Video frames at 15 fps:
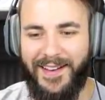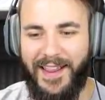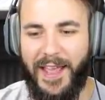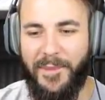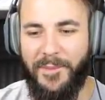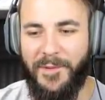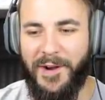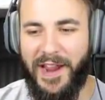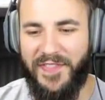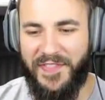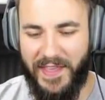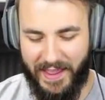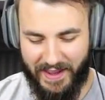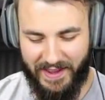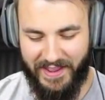Yep, right
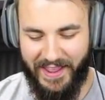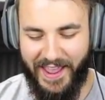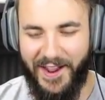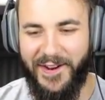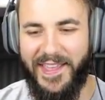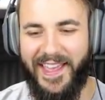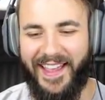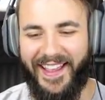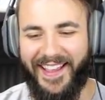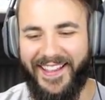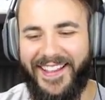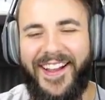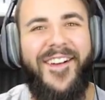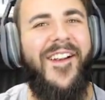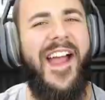there. Hell yeah.
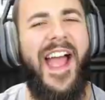All